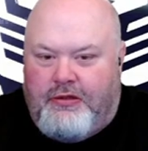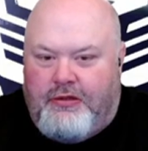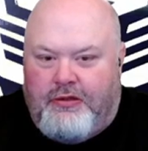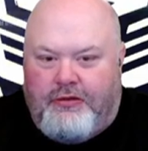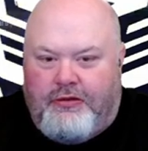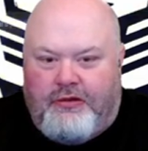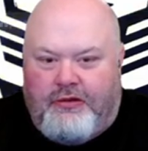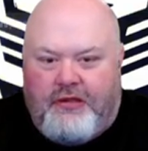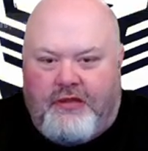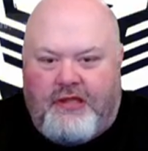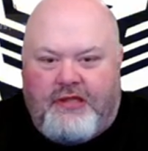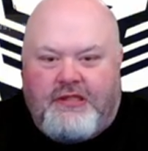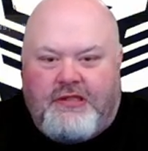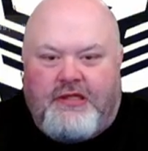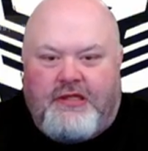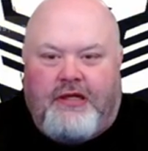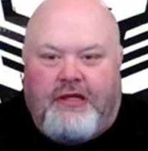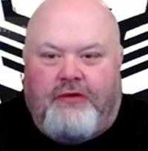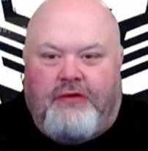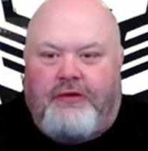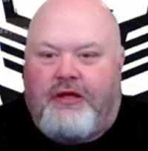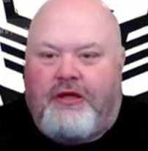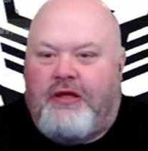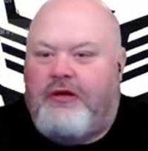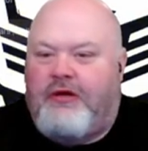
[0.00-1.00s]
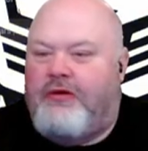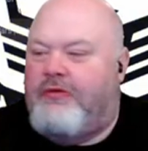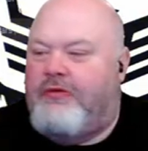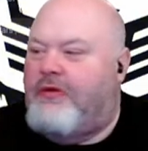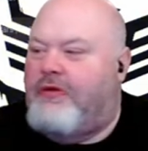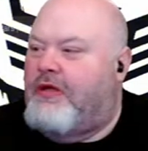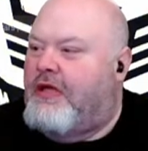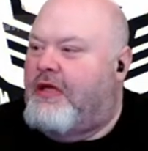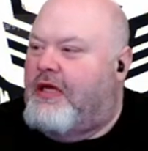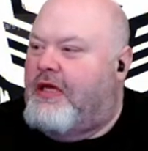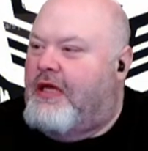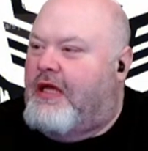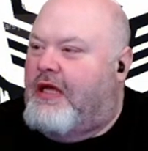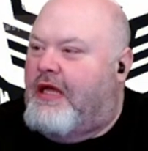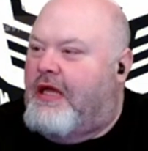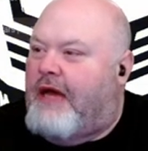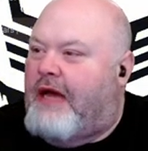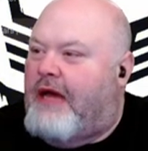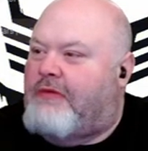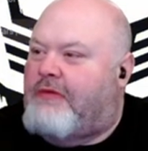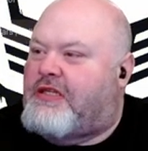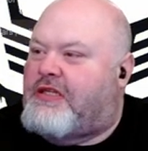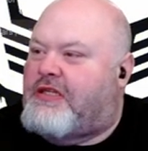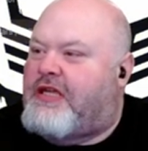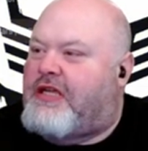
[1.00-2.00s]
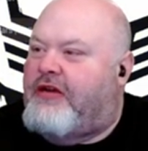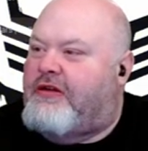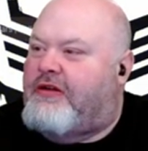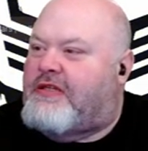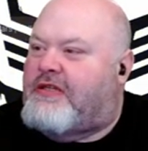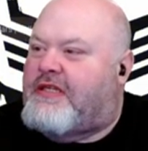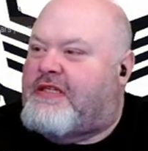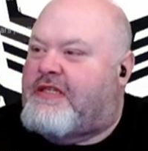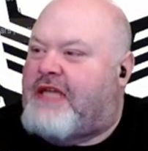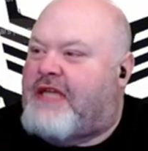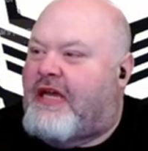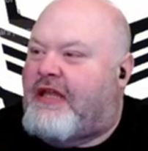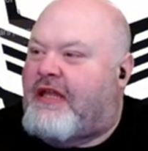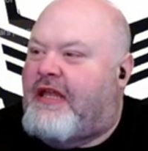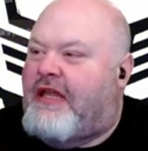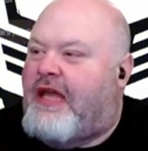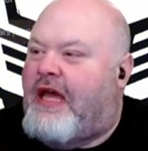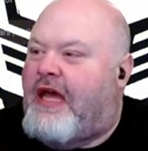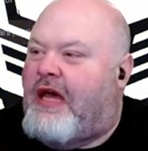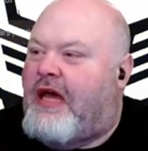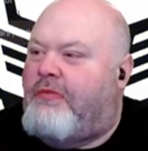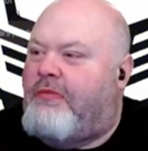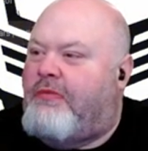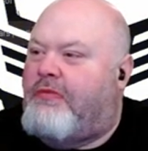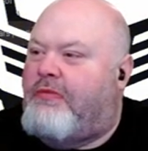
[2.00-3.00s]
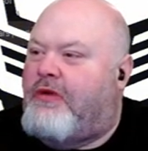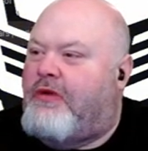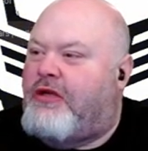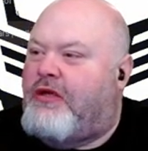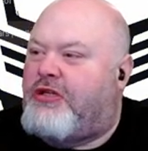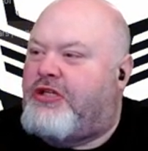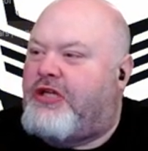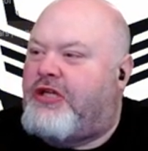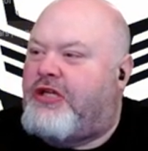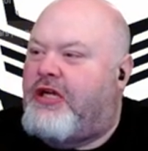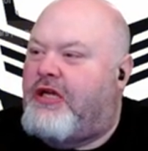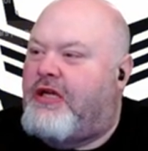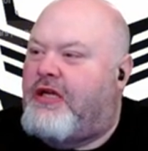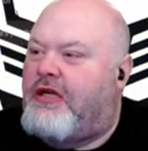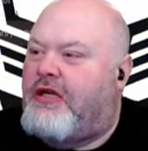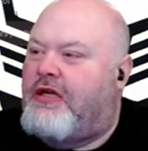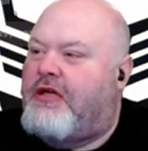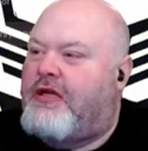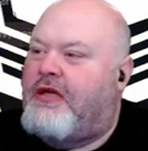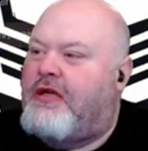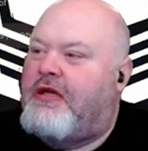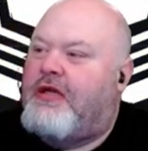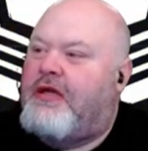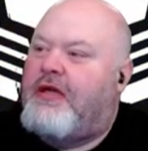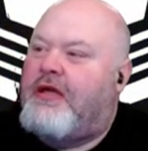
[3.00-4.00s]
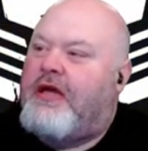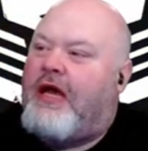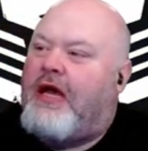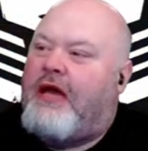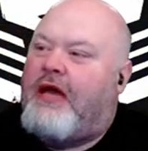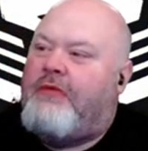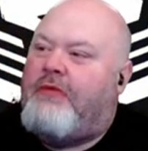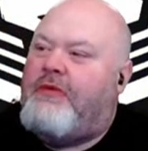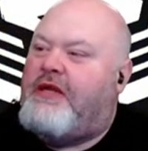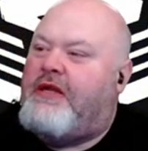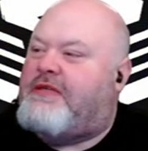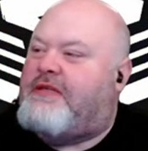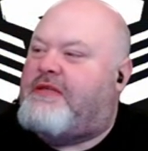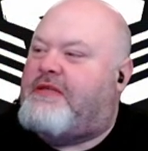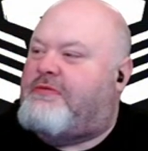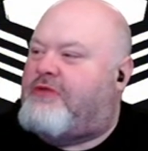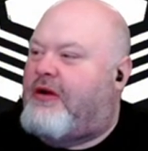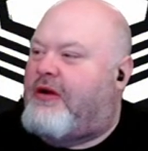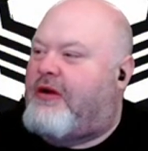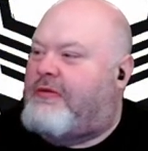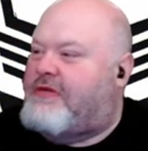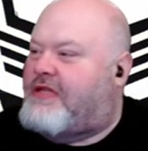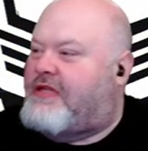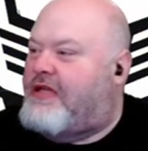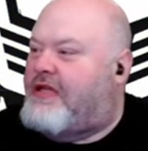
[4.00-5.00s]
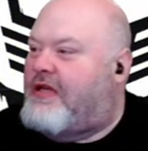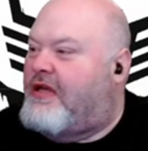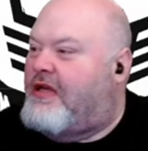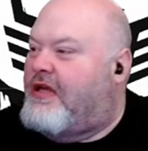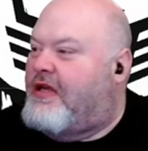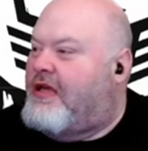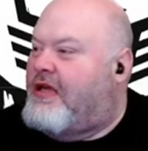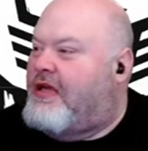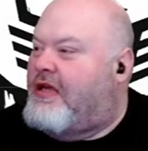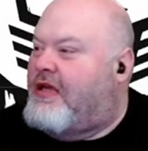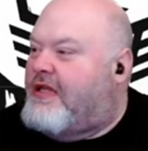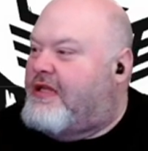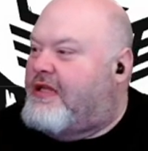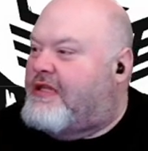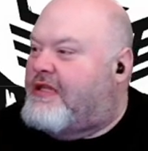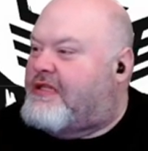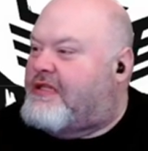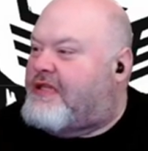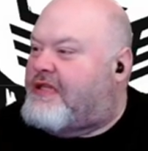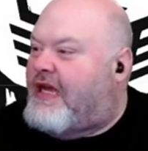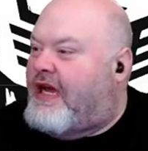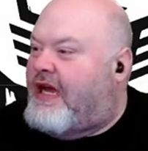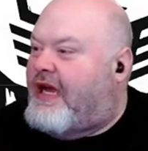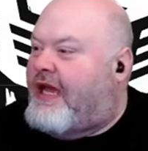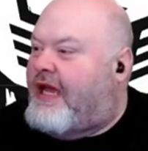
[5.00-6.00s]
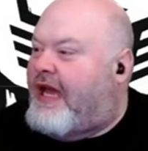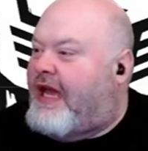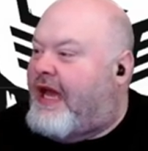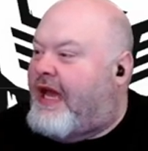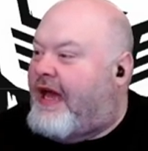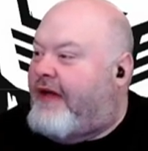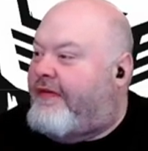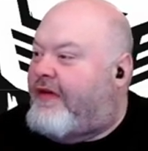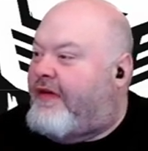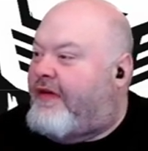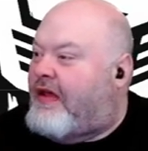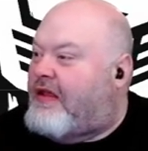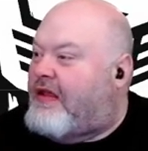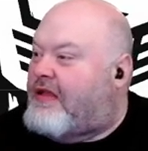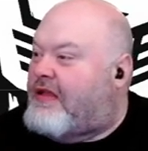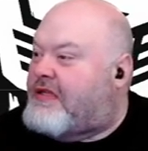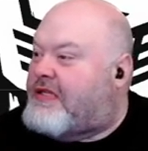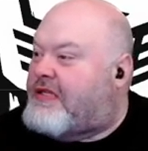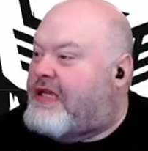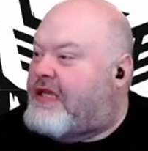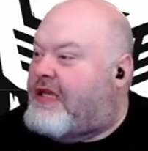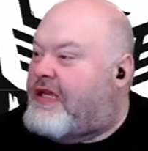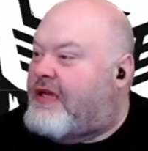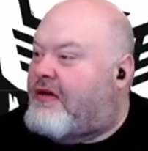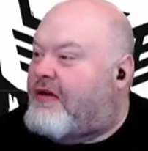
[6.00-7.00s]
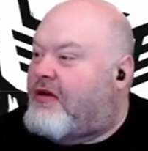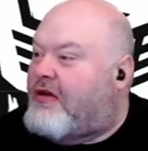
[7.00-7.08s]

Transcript: this. There we go. I'm just curious exactly how much, how many subscribers this guy have. Let's see here.